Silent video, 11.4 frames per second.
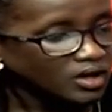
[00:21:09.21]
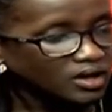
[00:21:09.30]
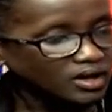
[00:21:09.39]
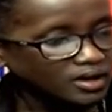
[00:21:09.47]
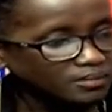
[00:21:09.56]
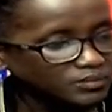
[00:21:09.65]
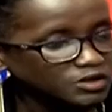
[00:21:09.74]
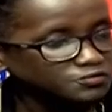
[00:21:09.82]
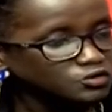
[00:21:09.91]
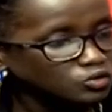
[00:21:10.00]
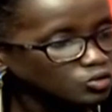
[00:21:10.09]
Um,
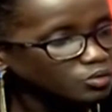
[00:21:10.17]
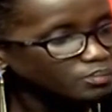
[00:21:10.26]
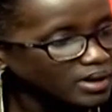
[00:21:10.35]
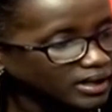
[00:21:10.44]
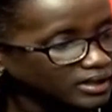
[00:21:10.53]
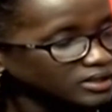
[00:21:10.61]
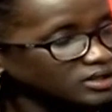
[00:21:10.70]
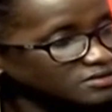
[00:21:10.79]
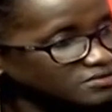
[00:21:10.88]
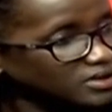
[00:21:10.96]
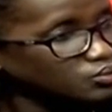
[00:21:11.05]
if you look back,
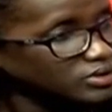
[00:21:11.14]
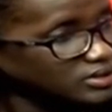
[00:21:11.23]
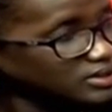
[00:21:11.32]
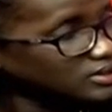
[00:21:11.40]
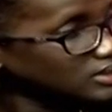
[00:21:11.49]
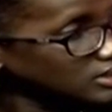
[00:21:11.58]
even within